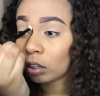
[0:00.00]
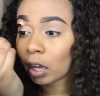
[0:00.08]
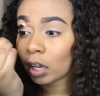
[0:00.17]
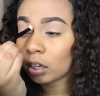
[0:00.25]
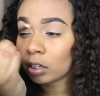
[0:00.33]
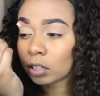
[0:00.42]

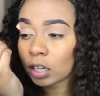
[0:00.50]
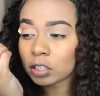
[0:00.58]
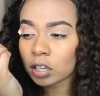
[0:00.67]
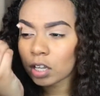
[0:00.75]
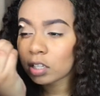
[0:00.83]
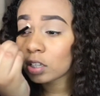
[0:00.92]
And as
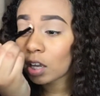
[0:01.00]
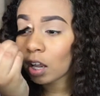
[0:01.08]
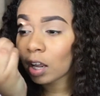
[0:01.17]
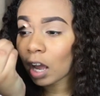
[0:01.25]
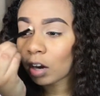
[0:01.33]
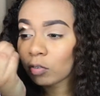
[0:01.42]
you can see,
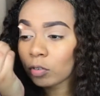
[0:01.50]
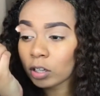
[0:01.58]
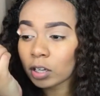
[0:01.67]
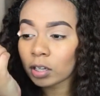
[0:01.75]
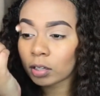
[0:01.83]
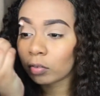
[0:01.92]
like, I don't
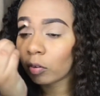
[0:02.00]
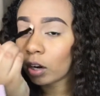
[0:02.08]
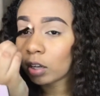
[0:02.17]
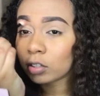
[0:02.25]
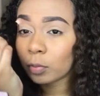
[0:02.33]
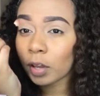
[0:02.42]
really, when
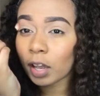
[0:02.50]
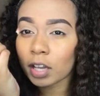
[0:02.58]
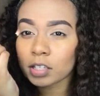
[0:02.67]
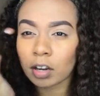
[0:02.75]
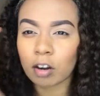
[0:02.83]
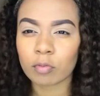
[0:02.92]
I do my
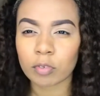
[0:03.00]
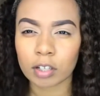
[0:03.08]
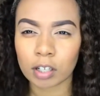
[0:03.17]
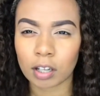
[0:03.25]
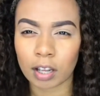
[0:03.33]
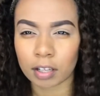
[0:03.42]
eyeshadow, I don't
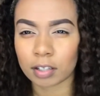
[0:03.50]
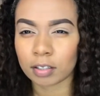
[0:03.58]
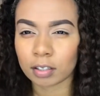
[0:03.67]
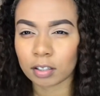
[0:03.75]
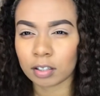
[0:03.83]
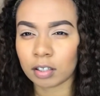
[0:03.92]
really like,
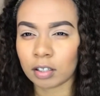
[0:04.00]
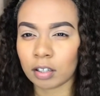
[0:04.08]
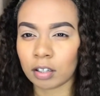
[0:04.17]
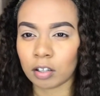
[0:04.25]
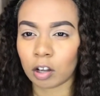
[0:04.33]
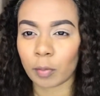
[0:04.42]

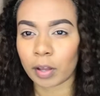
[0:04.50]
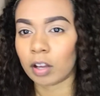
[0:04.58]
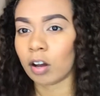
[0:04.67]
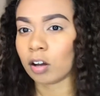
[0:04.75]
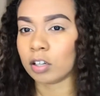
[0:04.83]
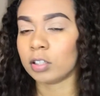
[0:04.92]
oh my
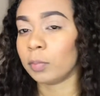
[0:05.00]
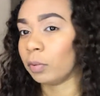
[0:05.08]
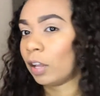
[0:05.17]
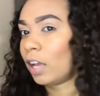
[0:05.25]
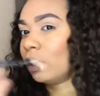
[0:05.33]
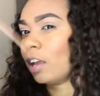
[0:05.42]
gosh,
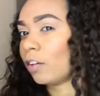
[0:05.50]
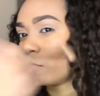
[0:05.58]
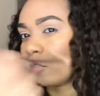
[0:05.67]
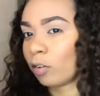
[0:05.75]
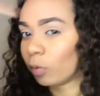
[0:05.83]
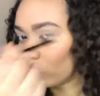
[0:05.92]
blend like
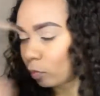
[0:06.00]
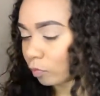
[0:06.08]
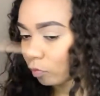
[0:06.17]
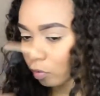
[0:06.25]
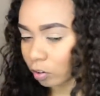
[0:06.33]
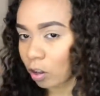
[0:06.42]
for
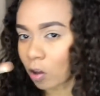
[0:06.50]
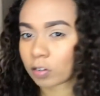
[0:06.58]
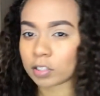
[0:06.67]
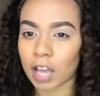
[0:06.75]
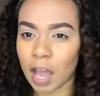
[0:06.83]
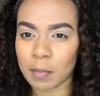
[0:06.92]
a long
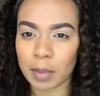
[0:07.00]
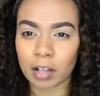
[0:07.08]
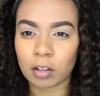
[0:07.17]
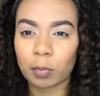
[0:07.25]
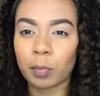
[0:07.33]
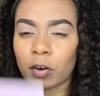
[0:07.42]
time, make
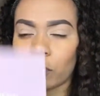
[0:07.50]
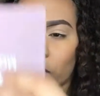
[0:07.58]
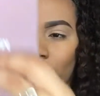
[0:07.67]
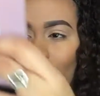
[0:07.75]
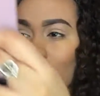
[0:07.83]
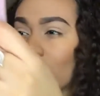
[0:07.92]
it look
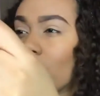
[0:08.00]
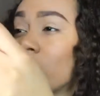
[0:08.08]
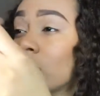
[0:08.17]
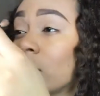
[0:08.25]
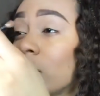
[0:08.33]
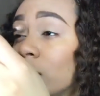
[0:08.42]
perfect. I
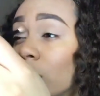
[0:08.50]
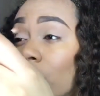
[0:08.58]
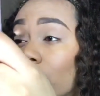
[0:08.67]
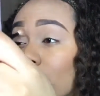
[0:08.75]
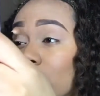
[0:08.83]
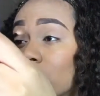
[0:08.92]
honestly
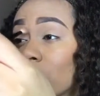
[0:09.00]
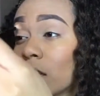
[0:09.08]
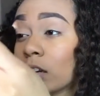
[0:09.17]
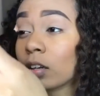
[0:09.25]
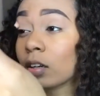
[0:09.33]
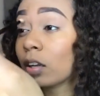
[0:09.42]
don't. I just
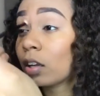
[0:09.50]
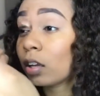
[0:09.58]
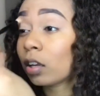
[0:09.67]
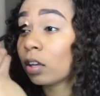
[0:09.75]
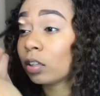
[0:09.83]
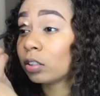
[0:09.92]
like
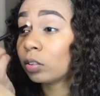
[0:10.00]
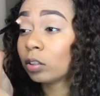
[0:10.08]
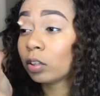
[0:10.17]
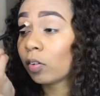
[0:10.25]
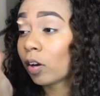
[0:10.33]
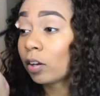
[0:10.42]
do a
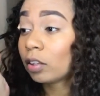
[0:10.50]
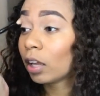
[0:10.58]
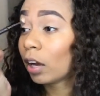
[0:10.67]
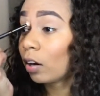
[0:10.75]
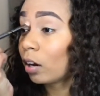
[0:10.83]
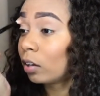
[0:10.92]
little here and
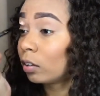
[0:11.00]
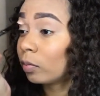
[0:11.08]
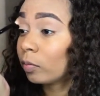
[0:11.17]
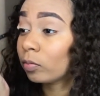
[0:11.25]
there and